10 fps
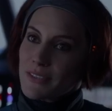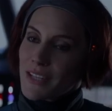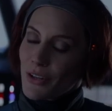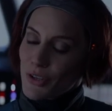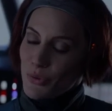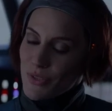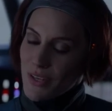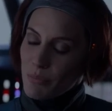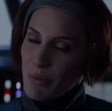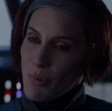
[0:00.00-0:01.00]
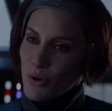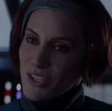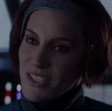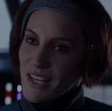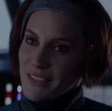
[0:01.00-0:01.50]
Tell her you were sent by
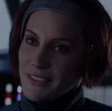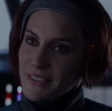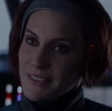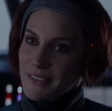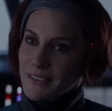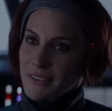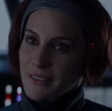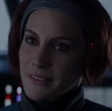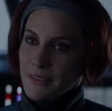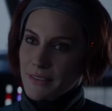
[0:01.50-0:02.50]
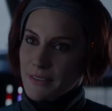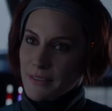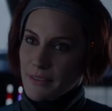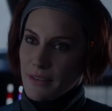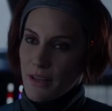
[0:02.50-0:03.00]
Bo-Katan.
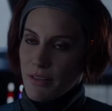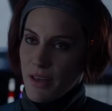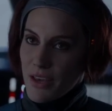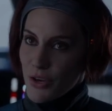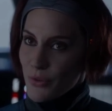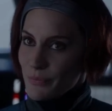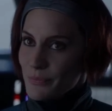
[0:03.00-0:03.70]
And thank you.